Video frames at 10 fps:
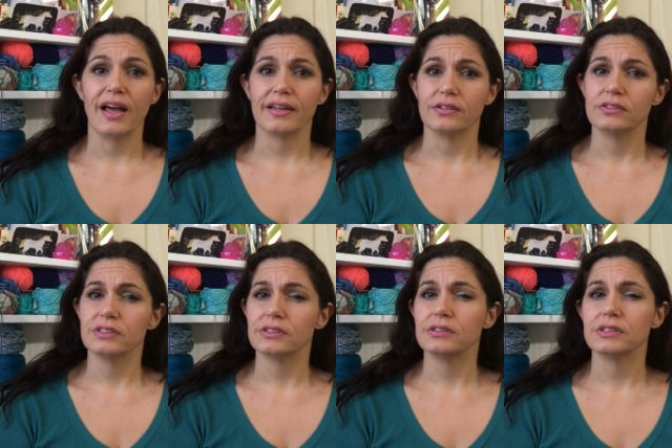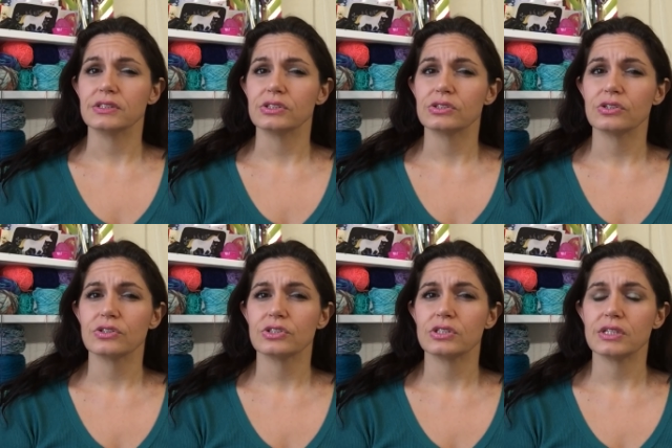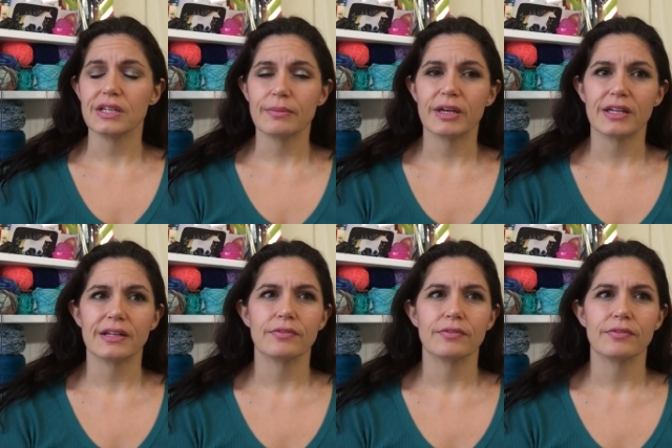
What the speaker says: googled and searched and eBayed and